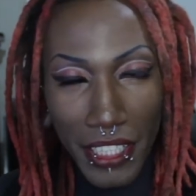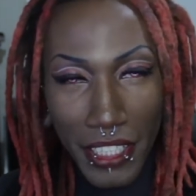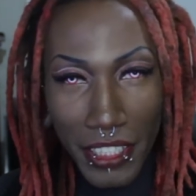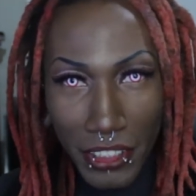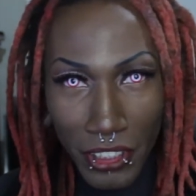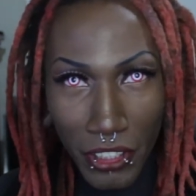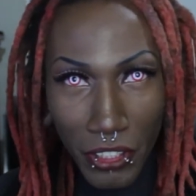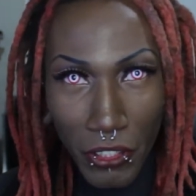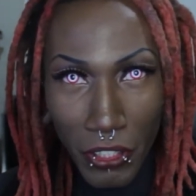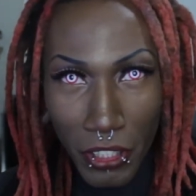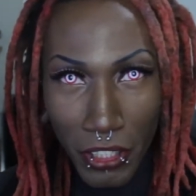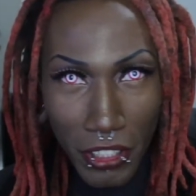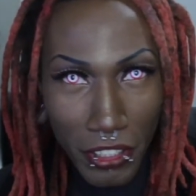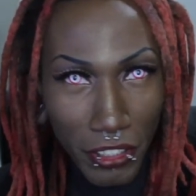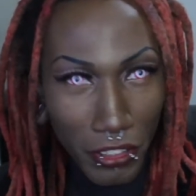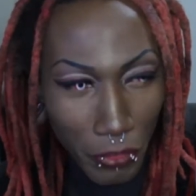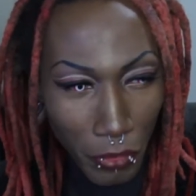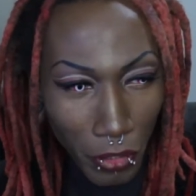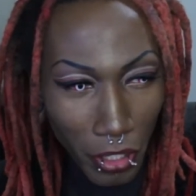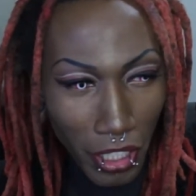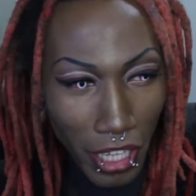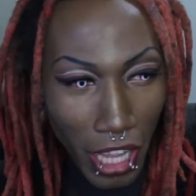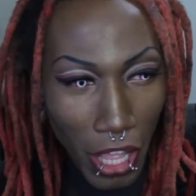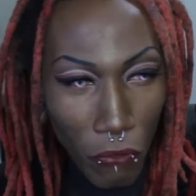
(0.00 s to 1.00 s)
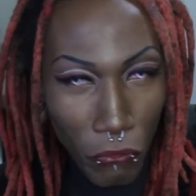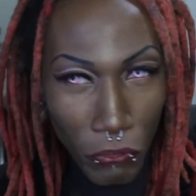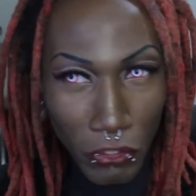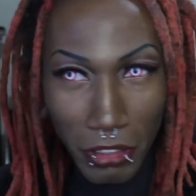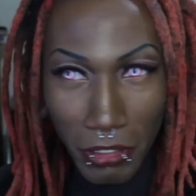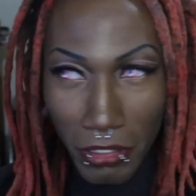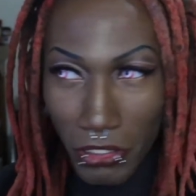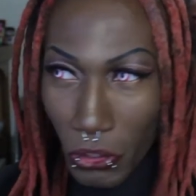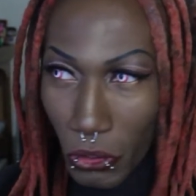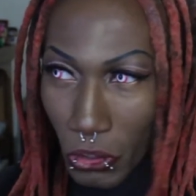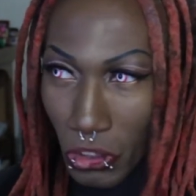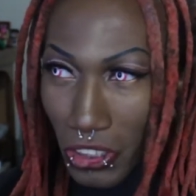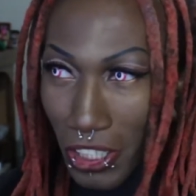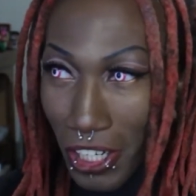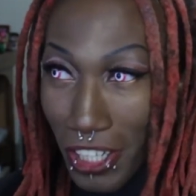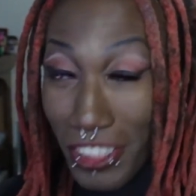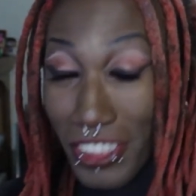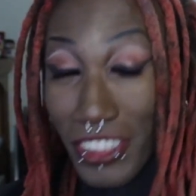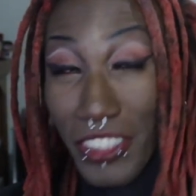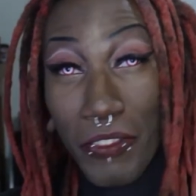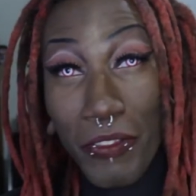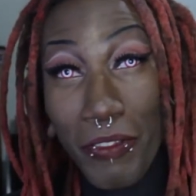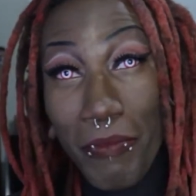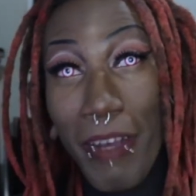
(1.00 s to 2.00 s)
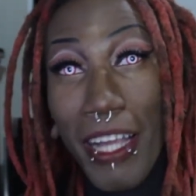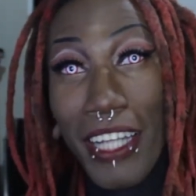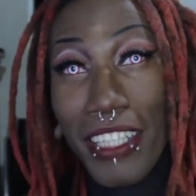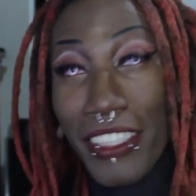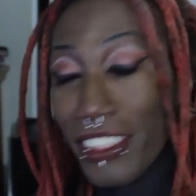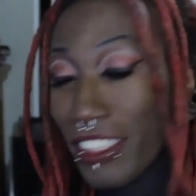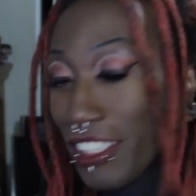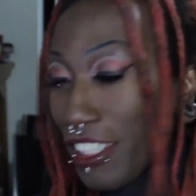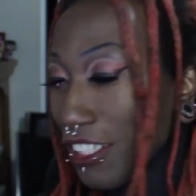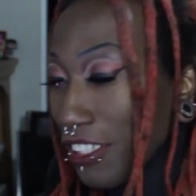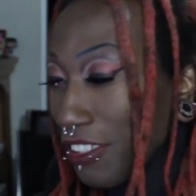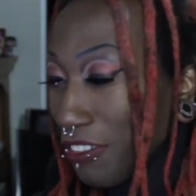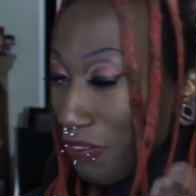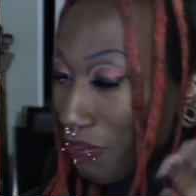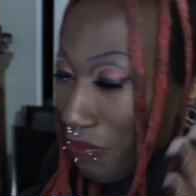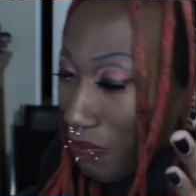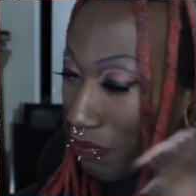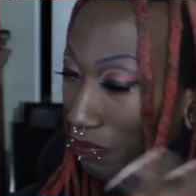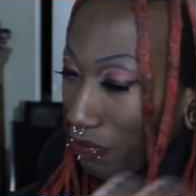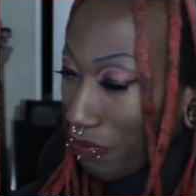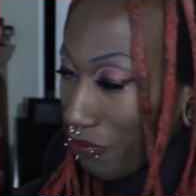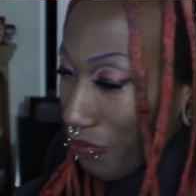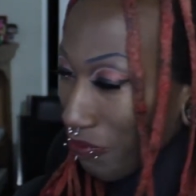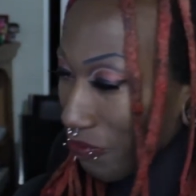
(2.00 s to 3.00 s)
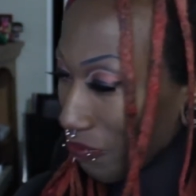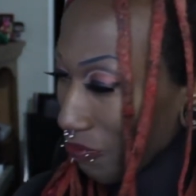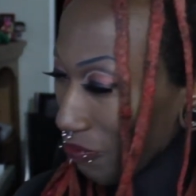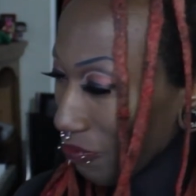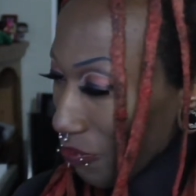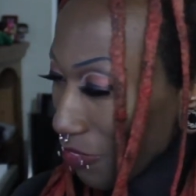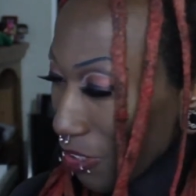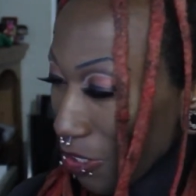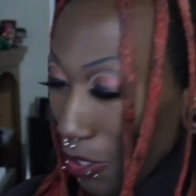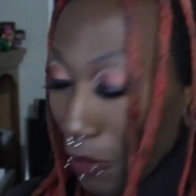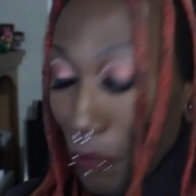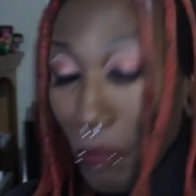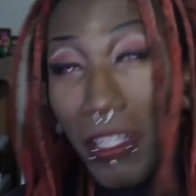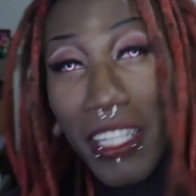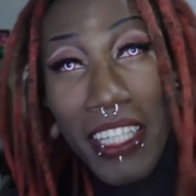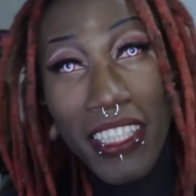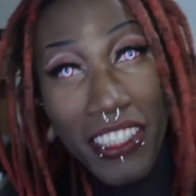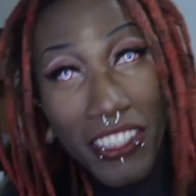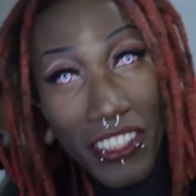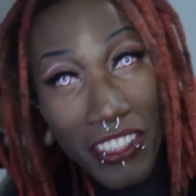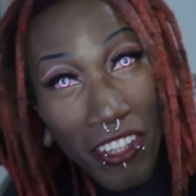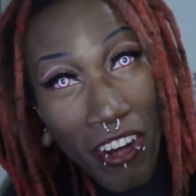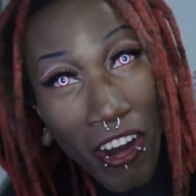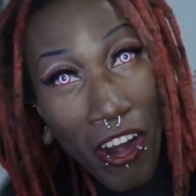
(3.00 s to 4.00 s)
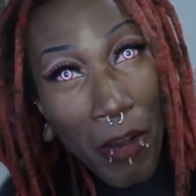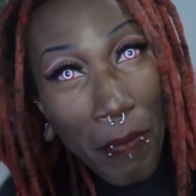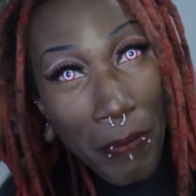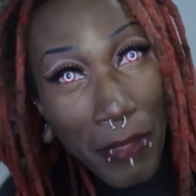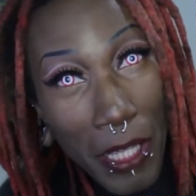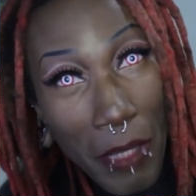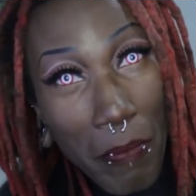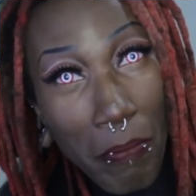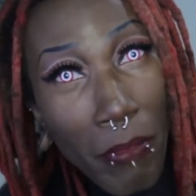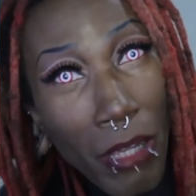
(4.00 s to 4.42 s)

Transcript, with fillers: So look out for some new shirts and you might see a blend till your arm get